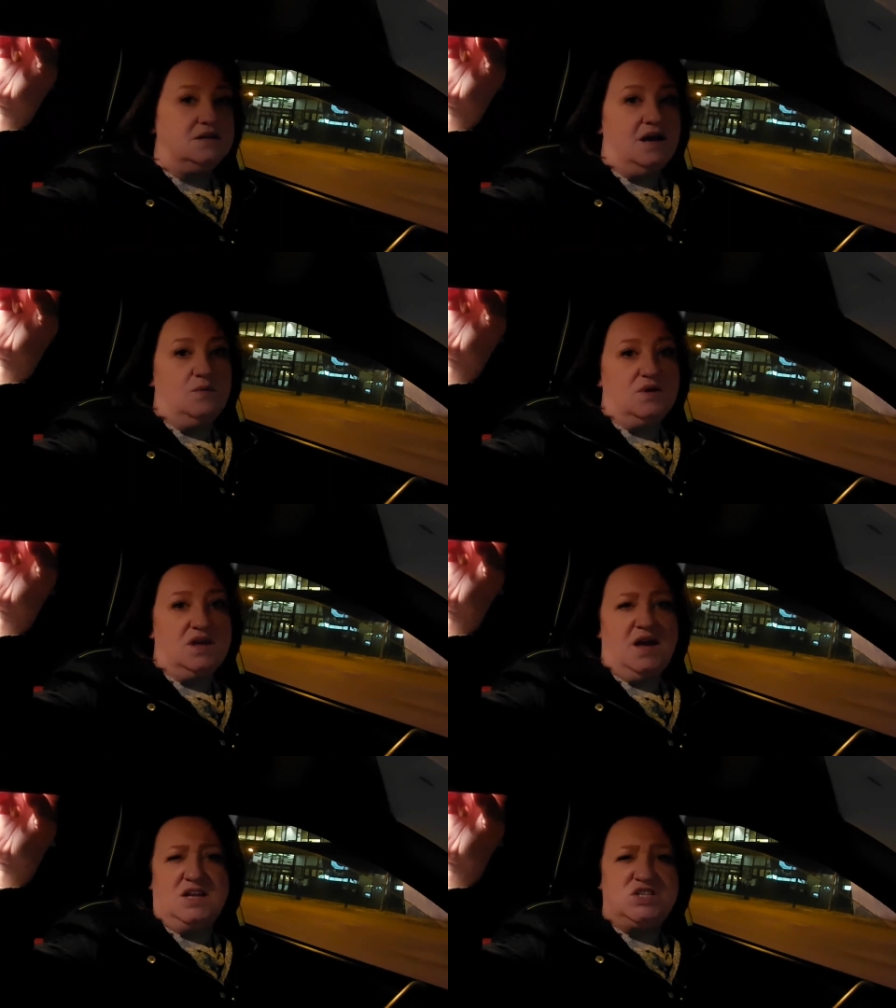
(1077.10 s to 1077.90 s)
I will
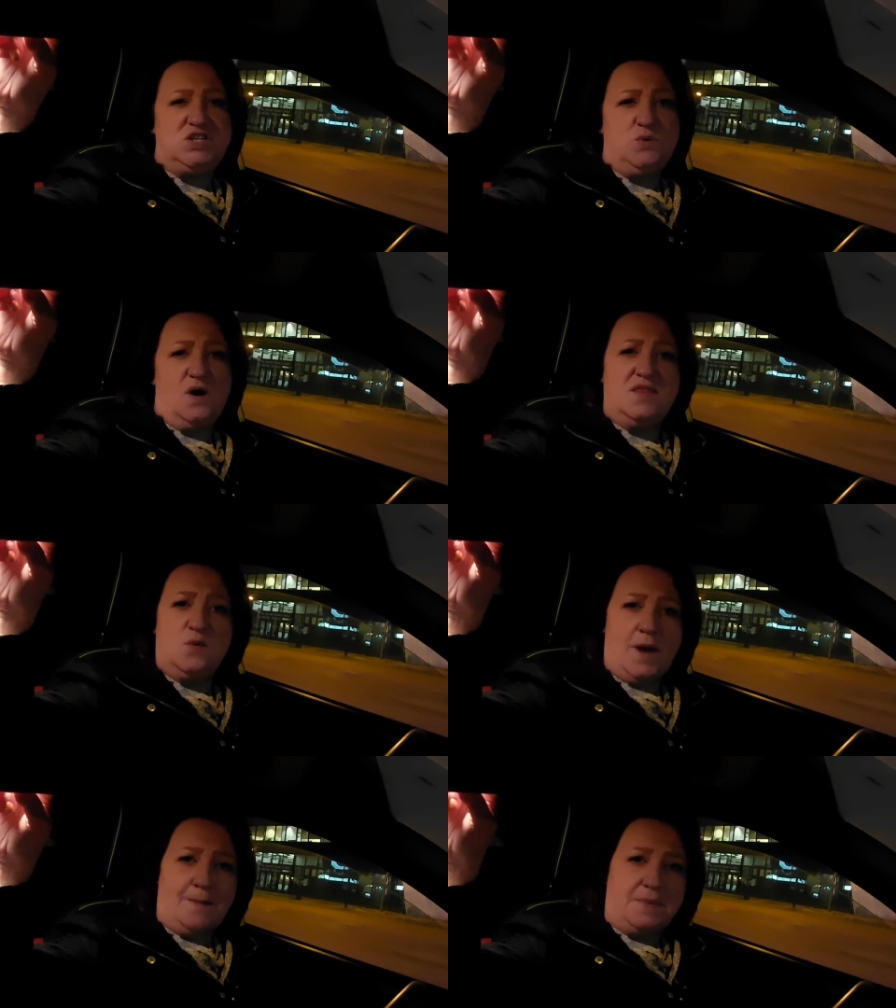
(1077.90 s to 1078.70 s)
catch you on
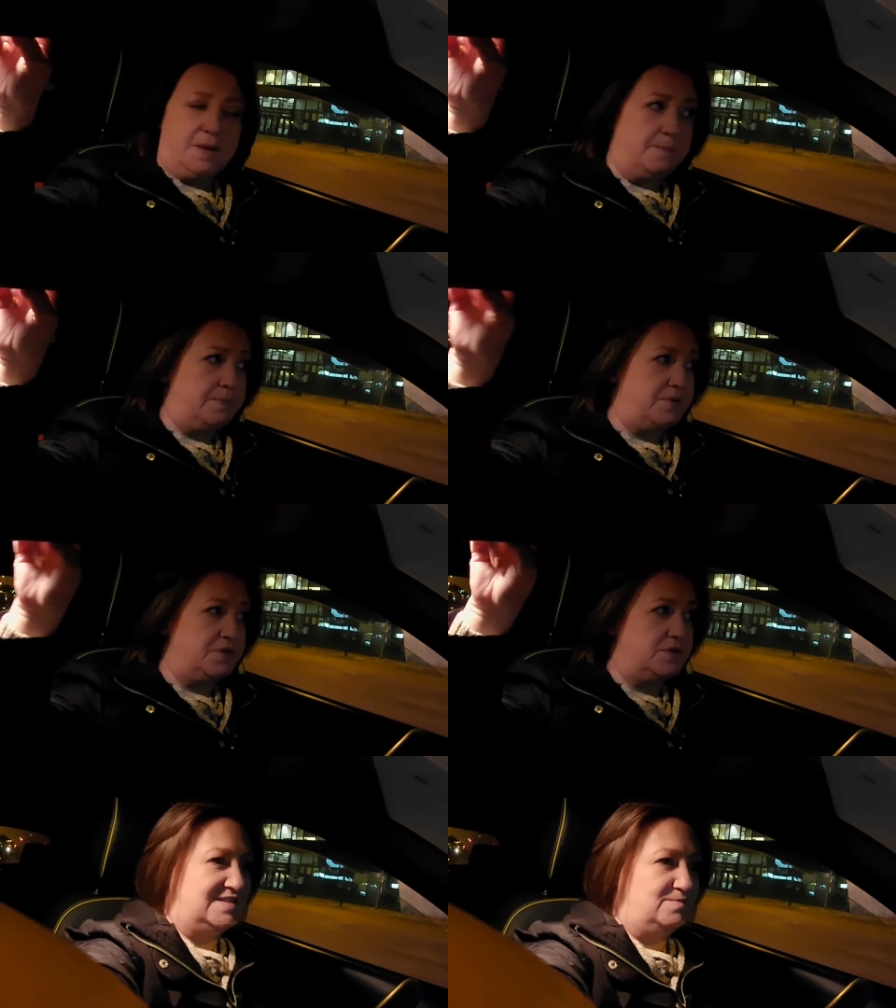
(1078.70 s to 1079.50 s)
the wrap up.
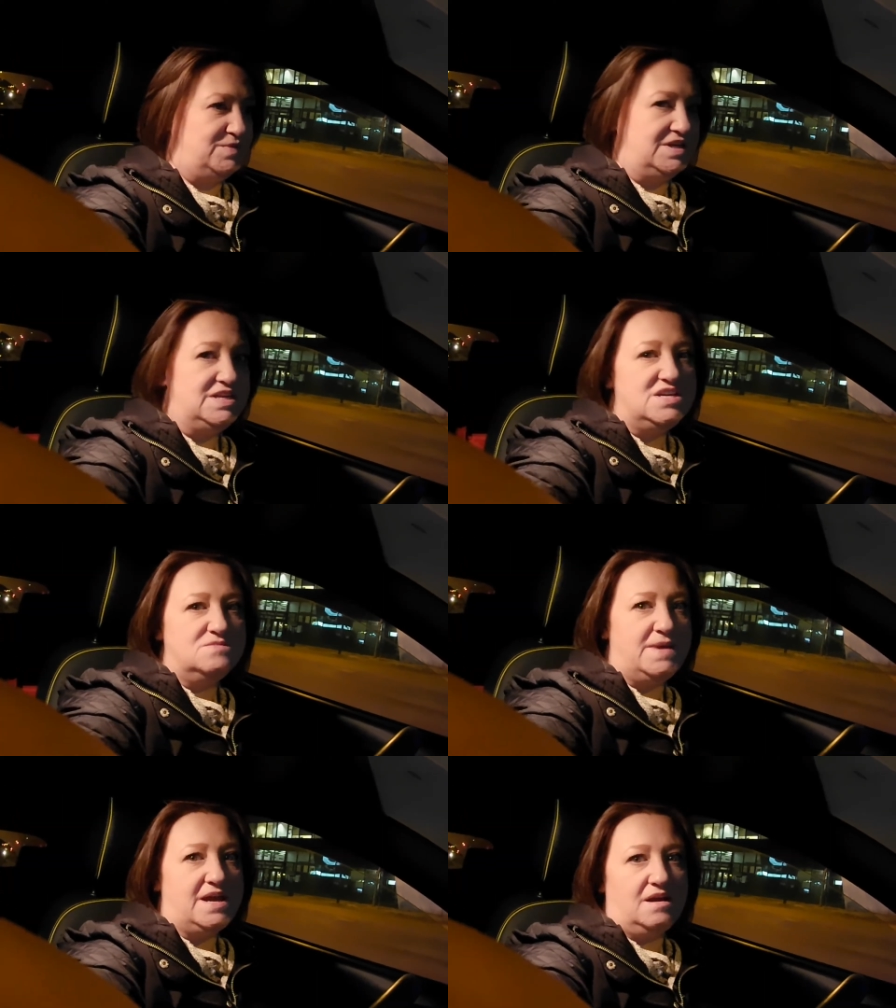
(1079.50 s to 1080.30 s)
Been a year
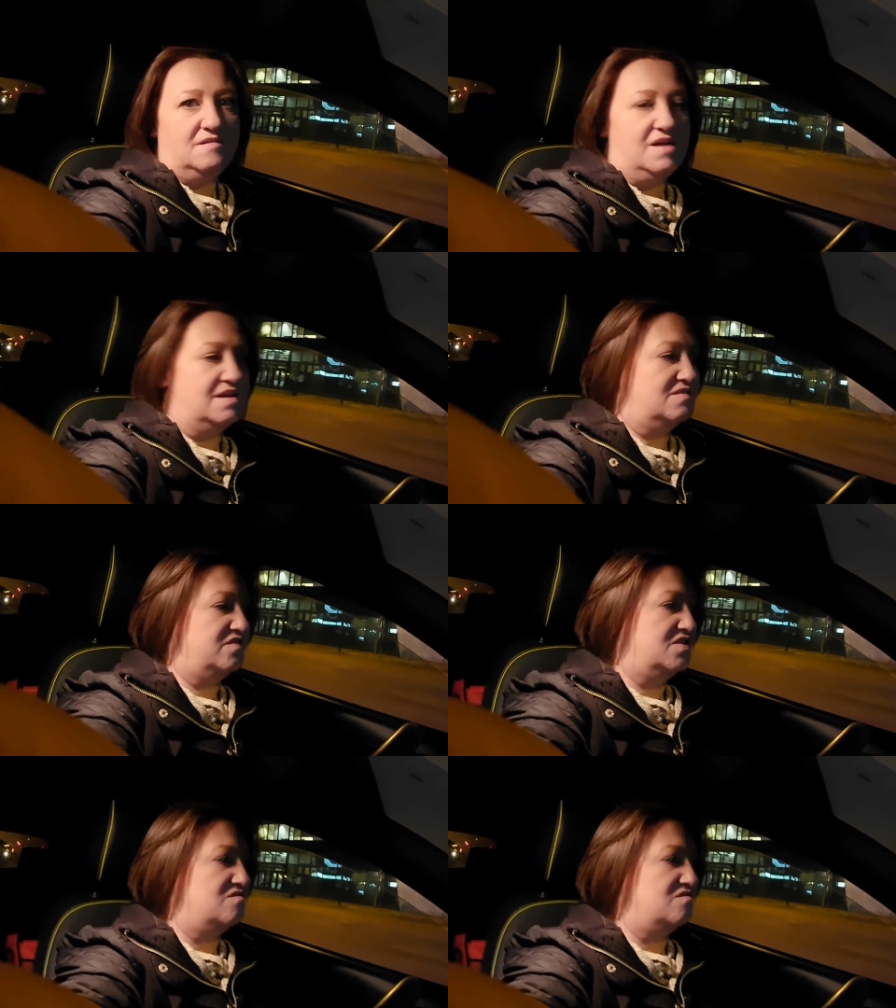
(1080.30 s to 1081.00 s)
back around for the